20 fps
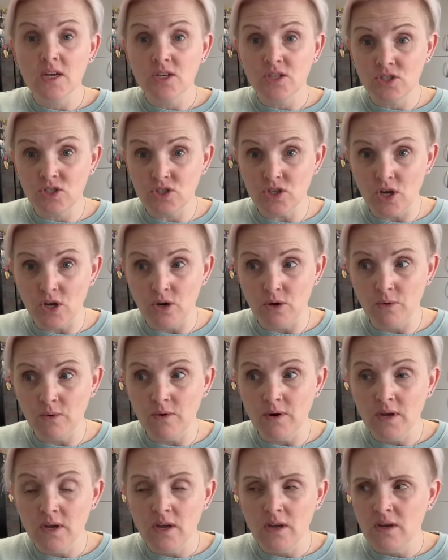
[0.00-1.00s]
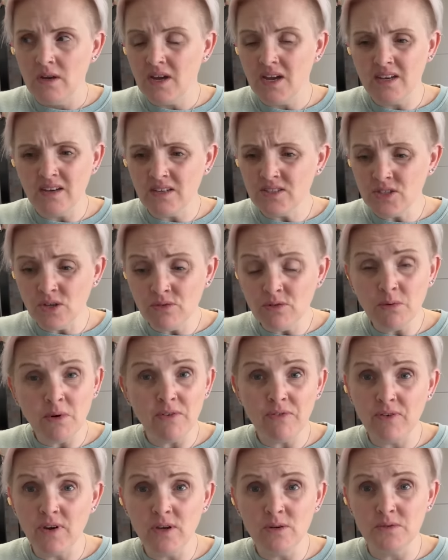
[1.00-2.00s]
So, and I don't know where
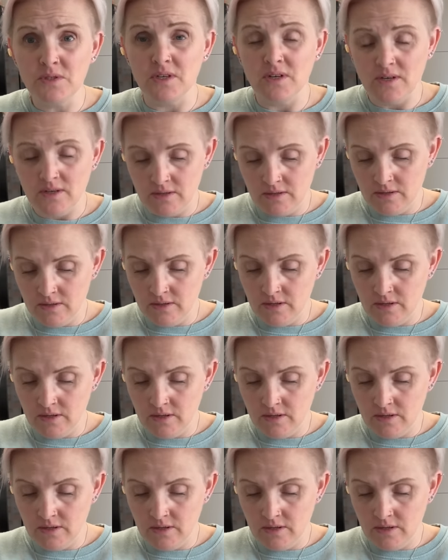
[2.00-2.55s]
Flo's are.